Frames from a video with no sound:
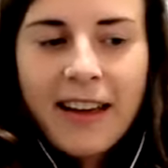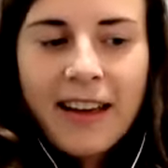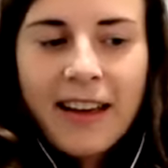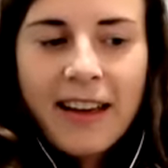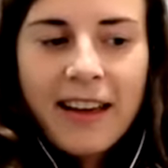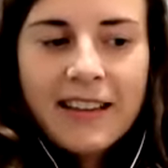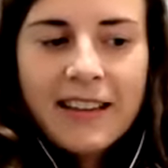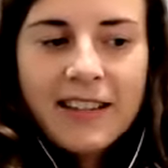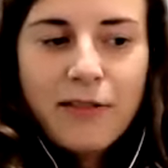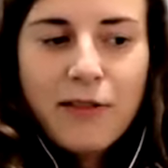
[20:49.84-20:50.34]

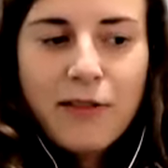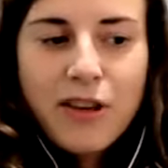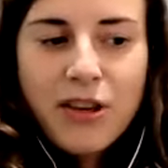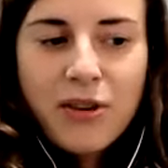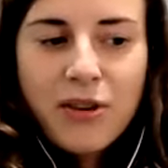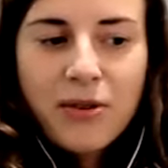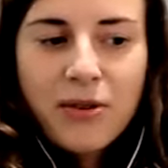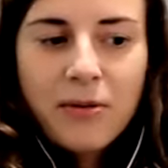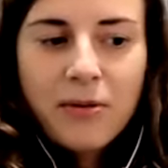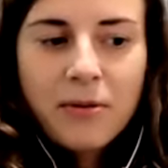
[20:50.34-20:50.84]
as if
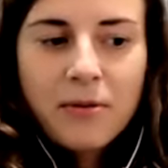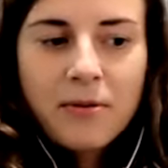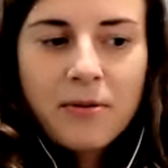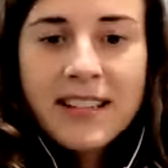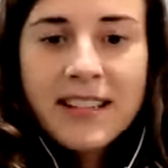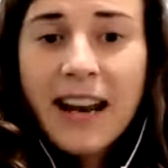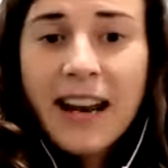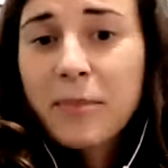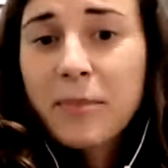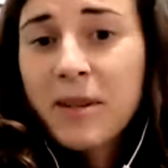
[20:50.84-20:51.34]
you
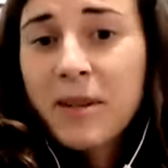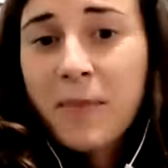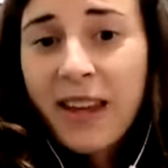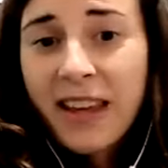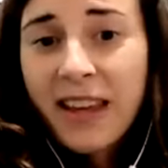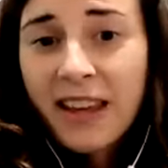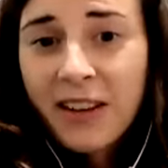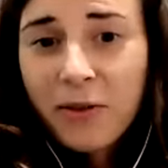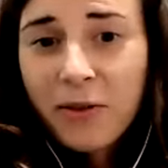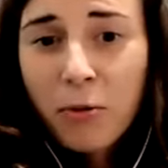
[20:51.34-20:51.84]
slapped
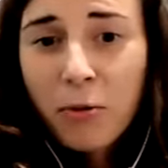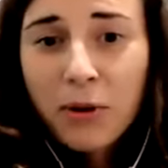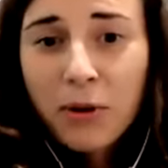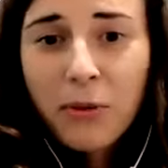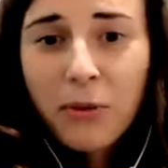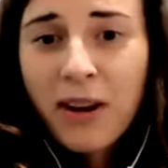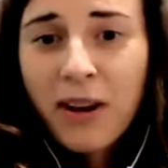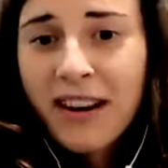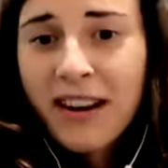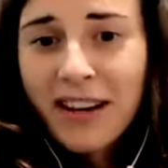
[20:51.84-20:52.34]
me or were
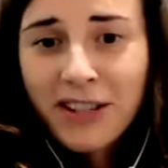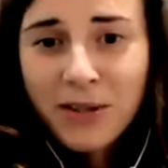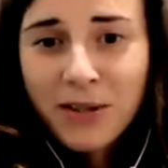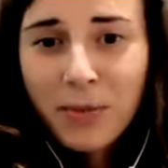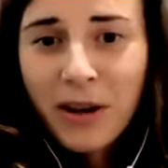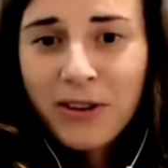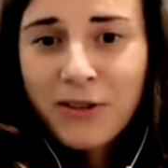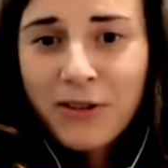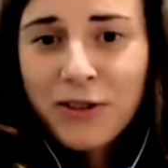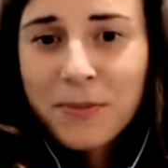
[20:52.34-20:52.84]
threatening to
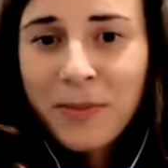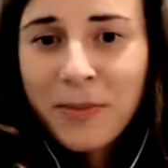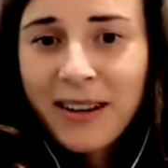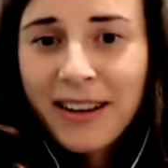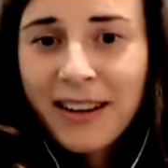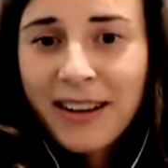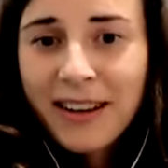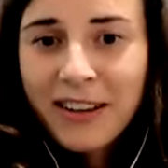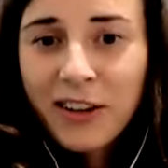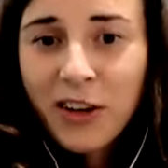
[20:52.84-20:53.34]
punch me.
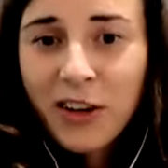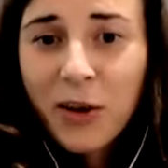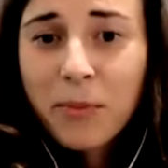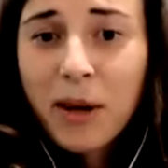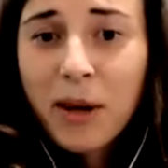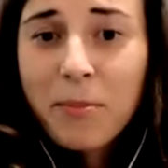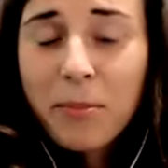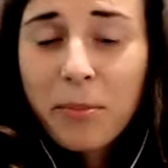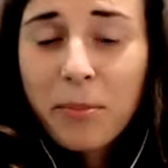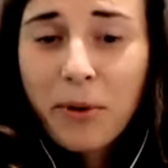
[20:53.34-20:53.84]
You know, my
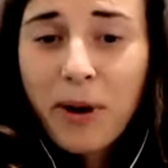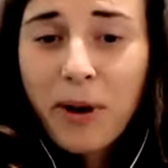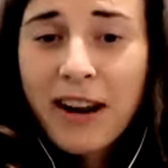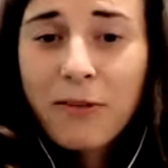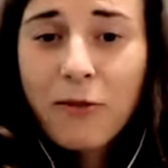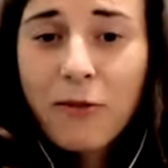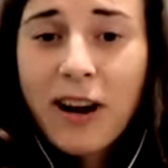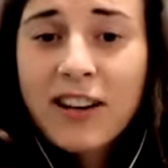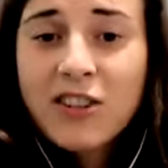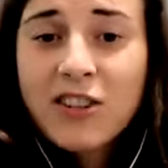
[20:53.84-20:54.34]
brain
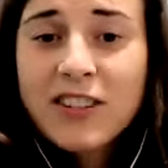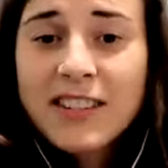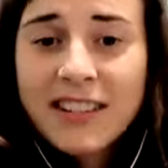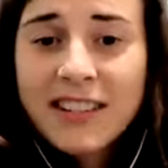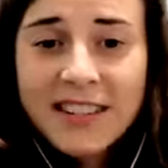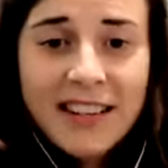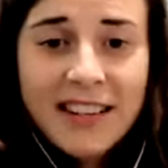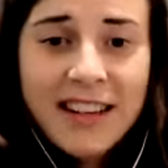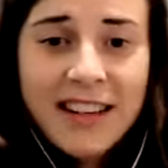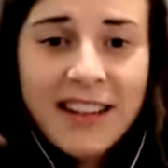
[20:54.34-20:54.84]
registered
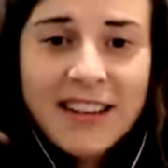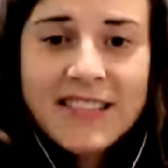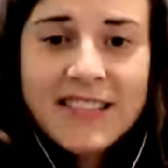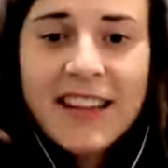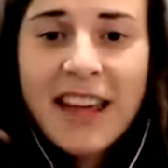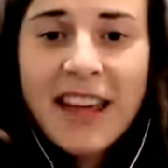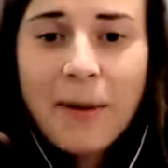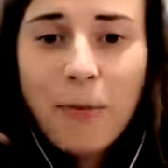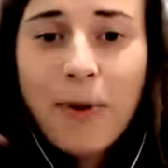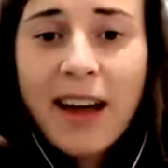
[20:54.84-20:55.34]
it in the
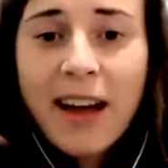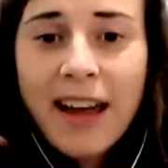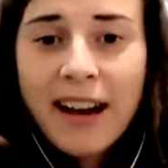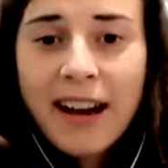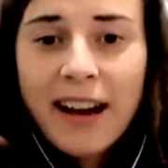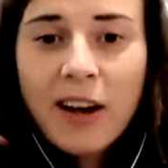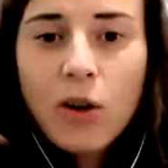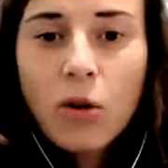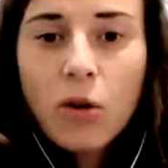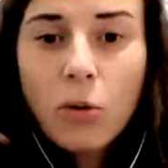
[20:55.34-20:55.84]
same way,
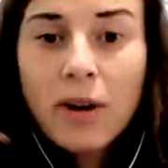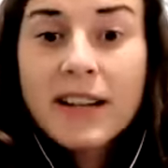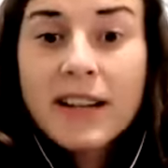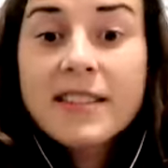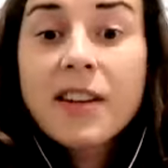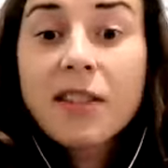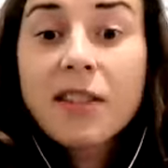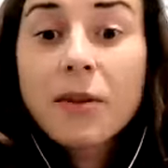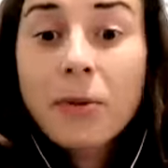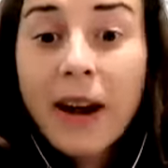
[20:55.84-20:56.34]
like, oh, it's a
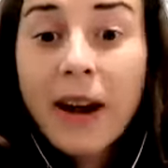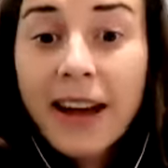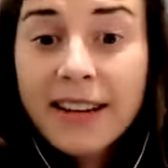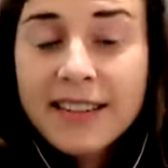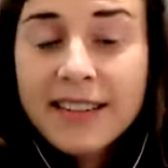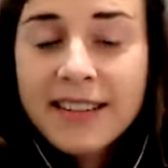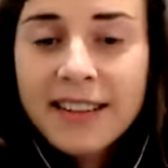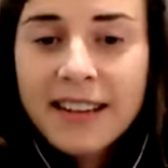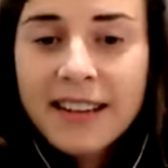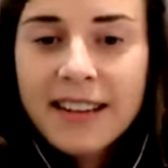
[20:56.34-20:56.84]
threat.
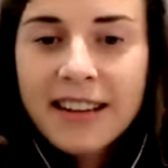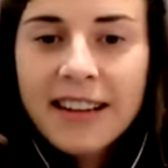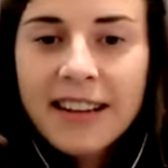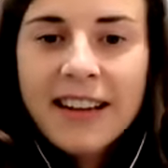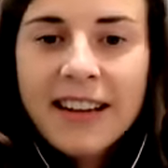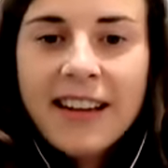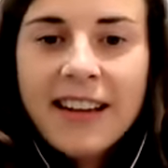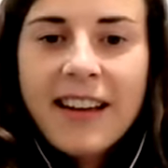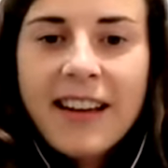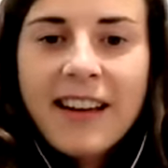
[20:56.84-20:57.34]

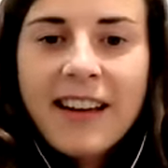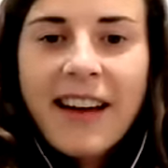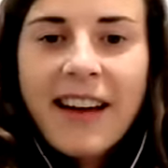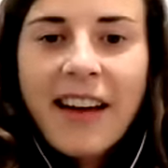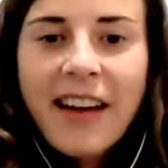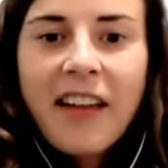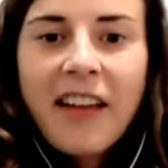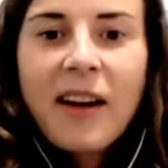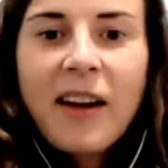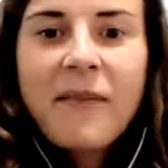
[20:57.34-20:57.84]

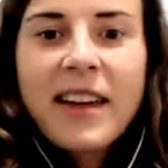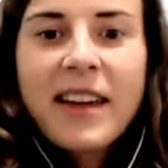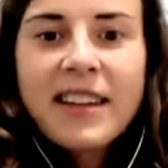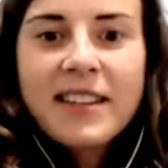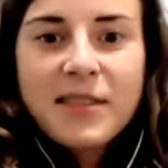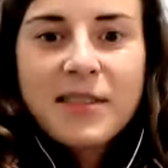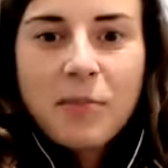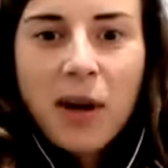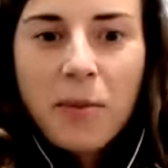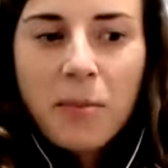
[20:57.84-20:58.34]
And that mm-hmm. means
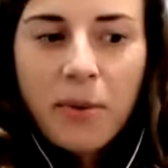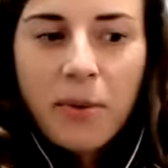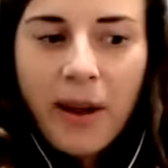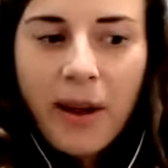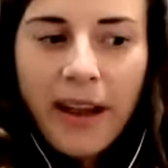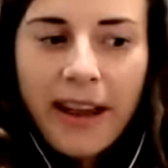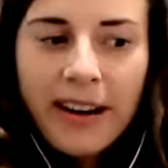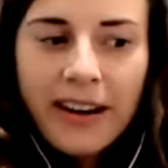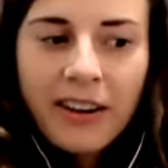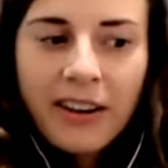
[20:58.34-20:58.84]
my
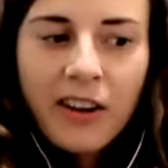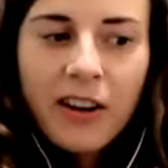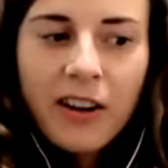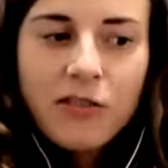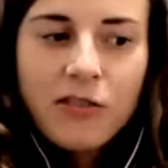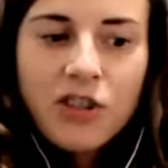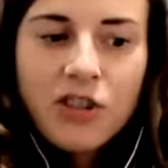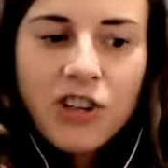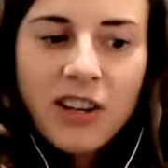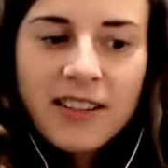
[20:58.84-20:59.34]
brain kind of
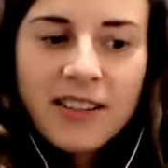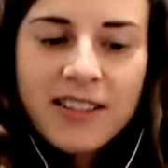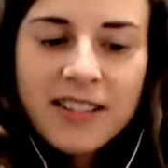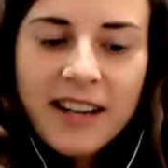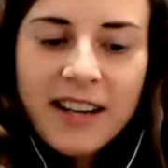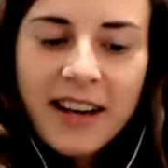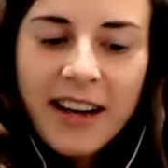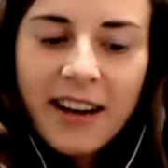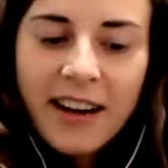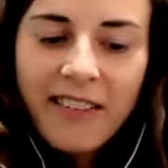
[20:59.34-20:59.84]
shuts
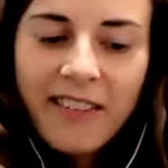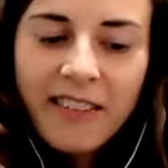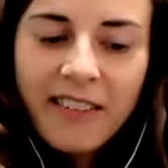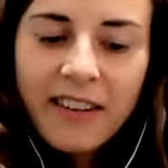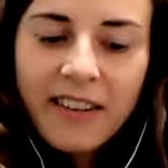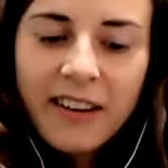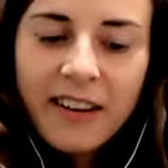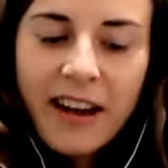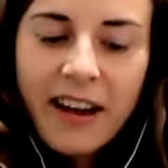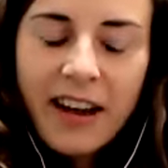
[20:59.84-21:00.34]

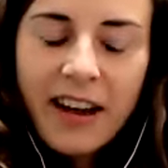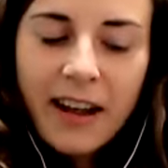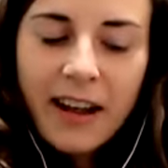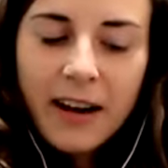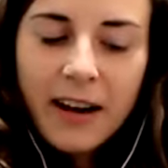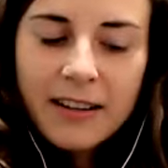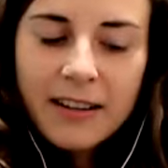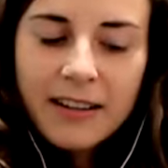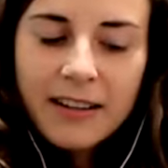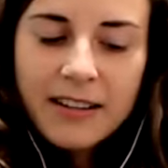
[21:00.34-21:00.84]
down
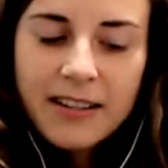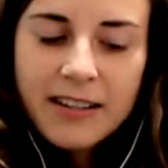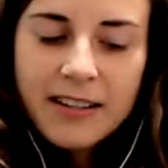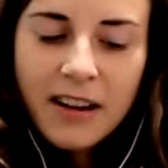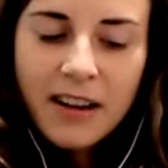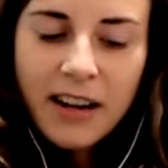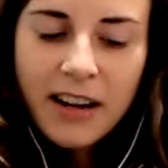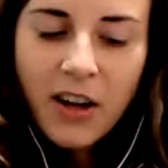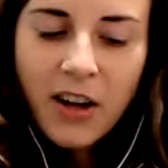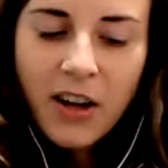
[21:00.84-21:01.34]
and
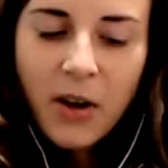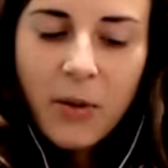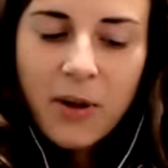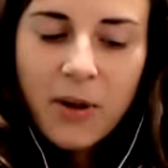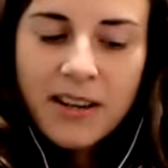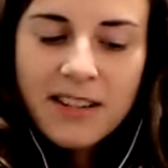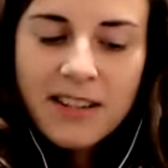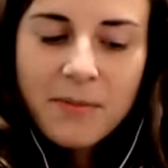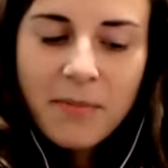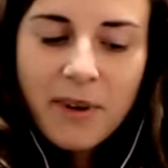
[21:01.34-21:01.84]
I go
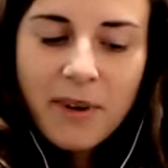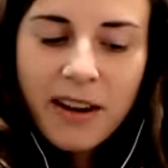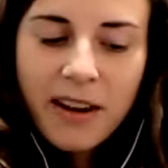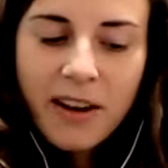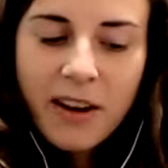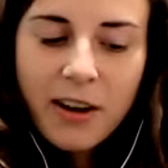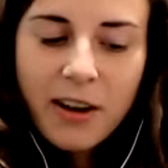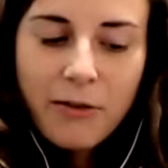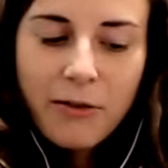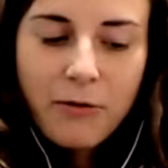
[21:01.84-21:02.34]
into my
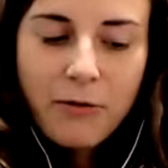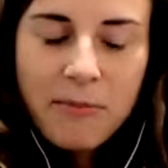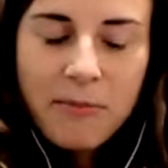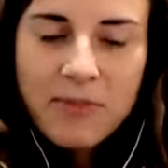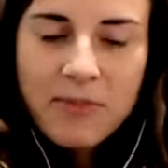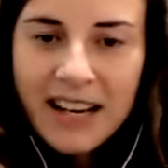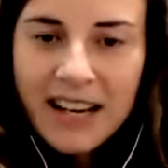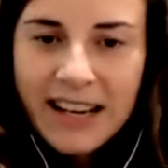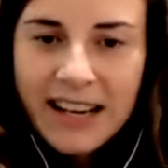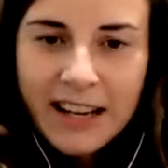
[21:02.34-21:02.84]
kind of
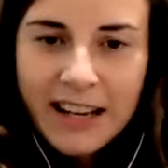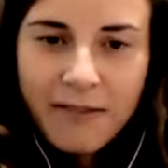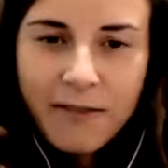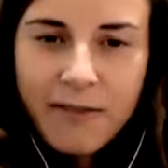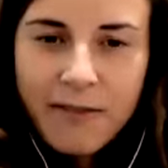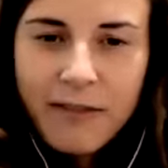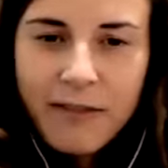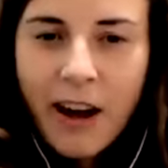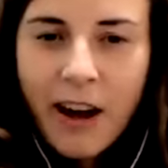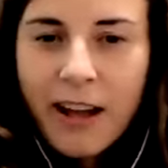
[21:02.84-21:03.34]
reptilian
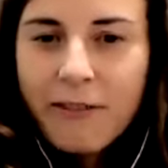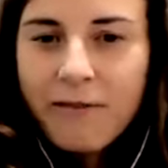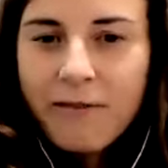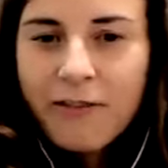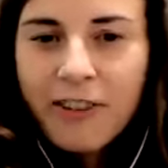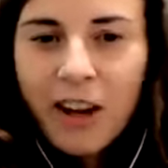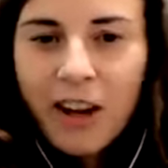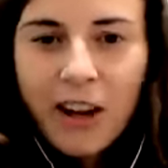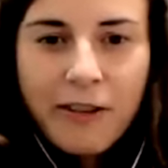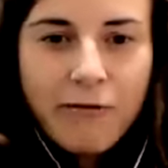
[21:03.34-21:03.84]
fight,
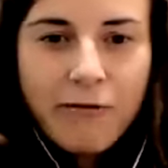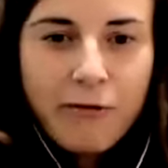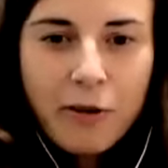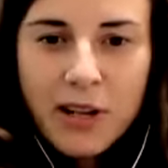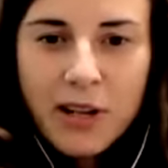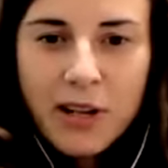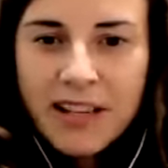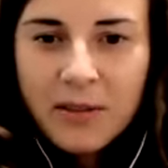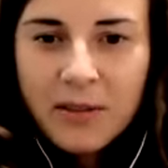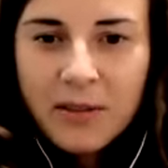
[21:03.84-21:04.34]
flight, freeze